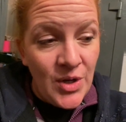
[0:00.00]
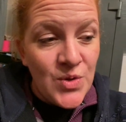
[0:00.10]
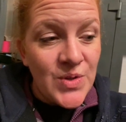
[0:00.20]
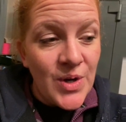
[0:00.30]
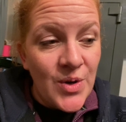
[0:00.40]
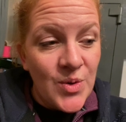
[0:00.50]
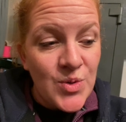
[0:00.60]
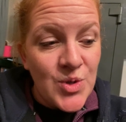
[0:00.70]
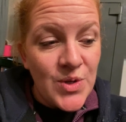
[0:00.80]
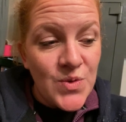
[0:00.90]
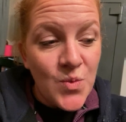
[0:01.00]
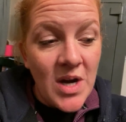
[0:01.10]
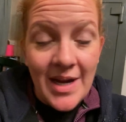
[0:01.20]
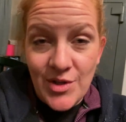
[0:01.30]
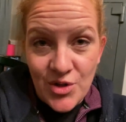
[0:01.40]
So just
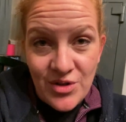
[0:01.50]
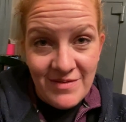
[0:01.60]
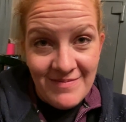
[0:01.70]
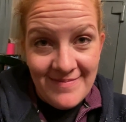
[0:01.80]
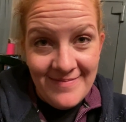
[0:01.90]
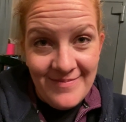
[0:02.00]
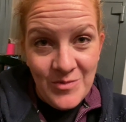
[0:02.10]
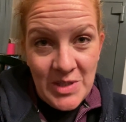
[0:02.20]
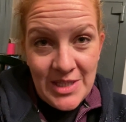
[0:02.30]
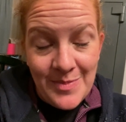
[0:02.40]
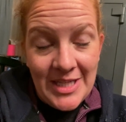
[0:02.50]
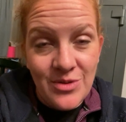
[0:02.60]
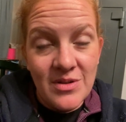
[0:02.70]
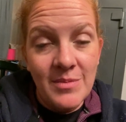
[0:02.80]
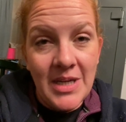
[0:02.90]
watch what the
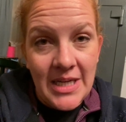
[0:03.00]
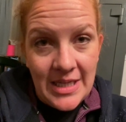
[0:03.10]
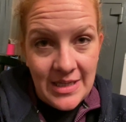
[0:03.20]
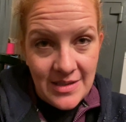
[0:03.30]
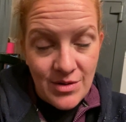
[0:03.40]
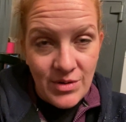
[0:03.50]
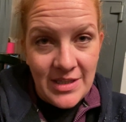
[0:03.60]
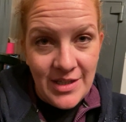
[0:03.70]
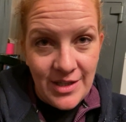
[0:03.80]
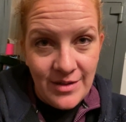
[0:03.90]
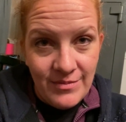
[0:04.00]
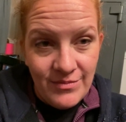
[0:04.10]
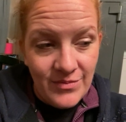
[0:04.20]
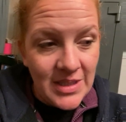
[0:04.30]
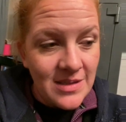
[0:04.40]
mainstream media is going to do.
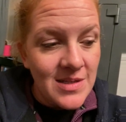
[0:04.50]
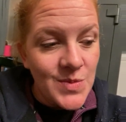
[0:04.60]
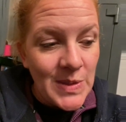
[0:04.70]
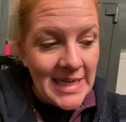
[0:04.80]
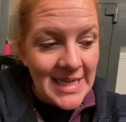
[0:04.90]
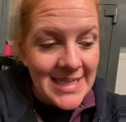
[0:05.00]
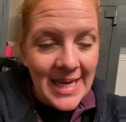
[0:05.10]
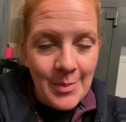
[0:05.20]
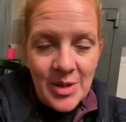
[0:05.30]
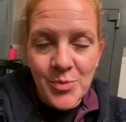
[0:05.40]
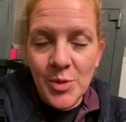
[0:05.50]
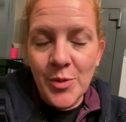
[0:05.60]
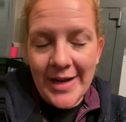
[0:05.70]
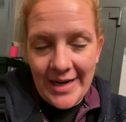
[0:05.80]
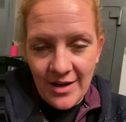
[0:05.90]
This is when I say be
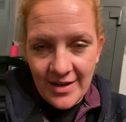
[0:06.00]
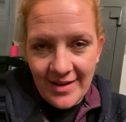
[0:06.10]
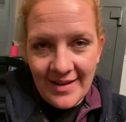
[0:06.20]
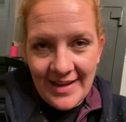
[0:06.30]
prepared.